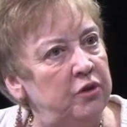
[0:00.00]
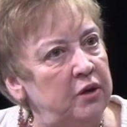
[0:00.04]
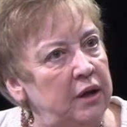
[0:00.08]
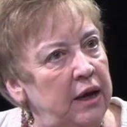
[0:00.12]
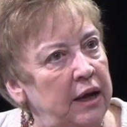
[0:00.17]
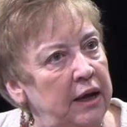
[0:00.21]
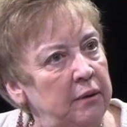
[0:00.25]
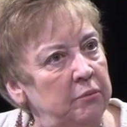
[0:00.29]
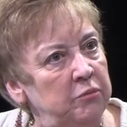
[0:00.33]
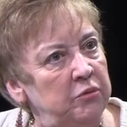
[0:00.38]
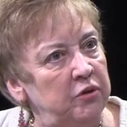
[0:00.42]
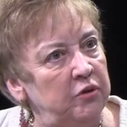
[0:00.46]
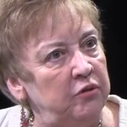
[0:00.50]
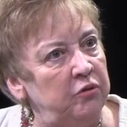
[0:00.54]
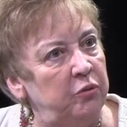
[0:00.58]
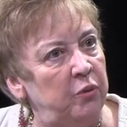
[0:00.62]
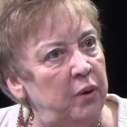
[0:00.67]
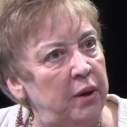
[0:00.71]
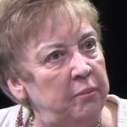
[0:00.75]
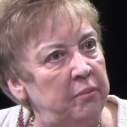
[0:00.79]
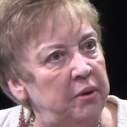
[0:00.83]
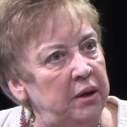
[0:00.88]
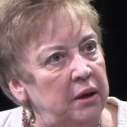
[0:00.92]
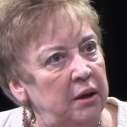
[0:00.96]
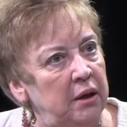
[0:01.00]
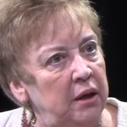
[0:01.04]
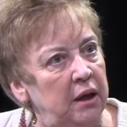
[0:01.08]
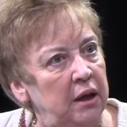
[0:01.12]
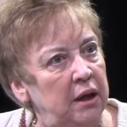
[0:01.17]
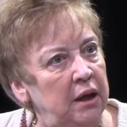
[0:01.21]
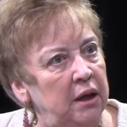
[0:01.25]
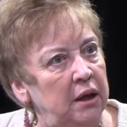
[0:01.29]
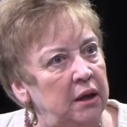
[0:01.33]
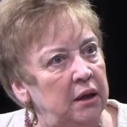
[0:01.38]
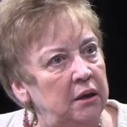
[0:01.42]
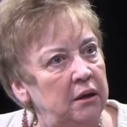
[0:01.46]
the names of women
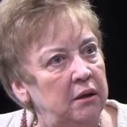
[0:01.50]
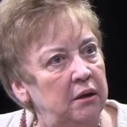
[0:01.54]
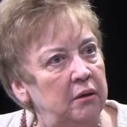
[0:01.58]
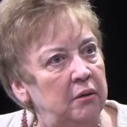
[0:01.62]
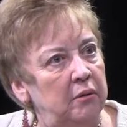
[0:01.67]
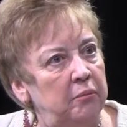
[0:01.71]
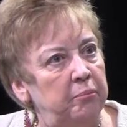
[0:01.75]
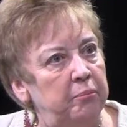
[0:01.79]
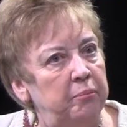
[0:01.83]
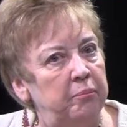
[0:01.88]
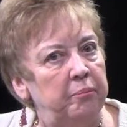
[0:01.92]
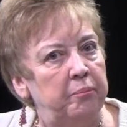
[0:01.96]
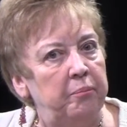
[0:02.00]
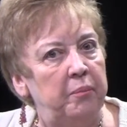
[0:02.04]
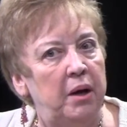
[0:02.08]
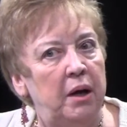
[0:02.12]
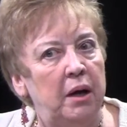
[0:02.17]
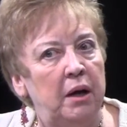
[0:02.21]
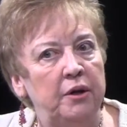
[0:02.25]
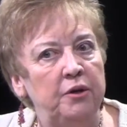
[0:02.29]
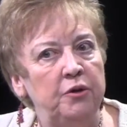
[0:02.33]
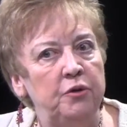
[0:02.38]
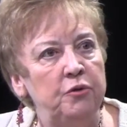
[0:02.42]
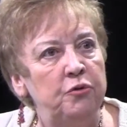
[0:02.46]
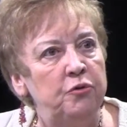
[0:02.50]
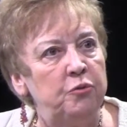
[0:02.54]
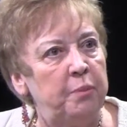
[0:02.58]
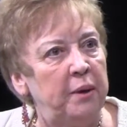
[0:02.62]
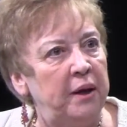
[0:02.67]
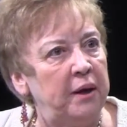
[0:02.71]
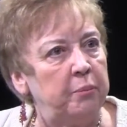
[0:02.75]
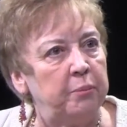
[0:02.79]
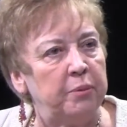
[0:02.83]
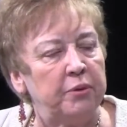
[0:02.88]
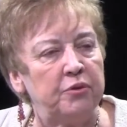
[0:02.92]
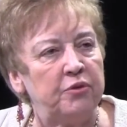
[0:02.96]
in
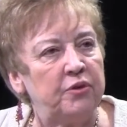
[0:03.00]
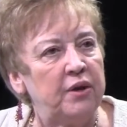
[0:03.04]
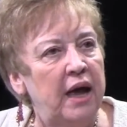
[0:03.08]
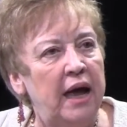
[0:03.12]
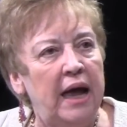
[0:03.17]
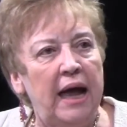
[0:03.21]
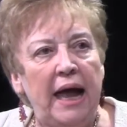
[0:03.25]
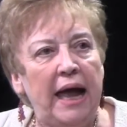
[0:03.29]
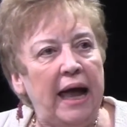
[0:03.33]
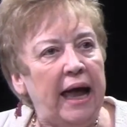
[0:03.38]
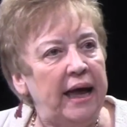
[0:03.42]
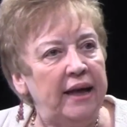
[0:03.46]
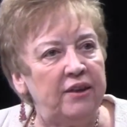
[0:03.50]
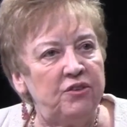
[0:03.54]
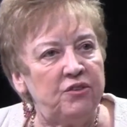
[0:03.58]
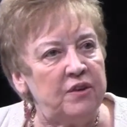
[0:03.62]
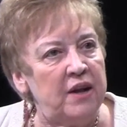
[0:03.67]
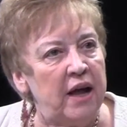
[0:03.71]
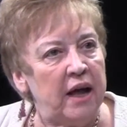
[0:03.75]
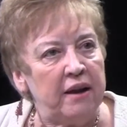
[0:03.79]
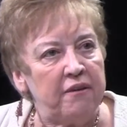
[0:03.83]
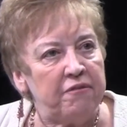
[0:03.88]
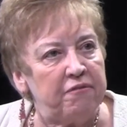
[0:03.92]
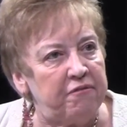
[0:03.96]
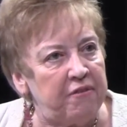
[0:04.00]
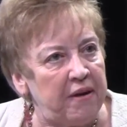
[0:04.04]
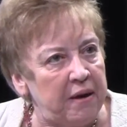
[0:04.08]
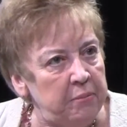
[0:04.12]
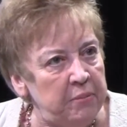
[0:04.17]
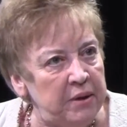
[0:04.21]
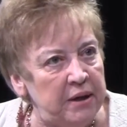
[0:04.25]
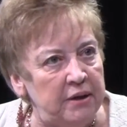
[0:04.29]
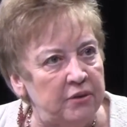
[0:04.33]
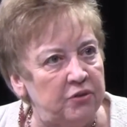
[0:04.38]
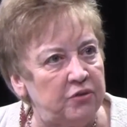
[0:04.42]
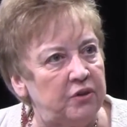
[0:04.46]
newspapers, it's not a
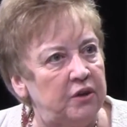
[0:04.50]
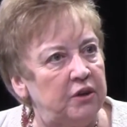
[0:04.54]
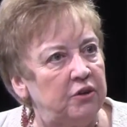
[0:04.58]
feminist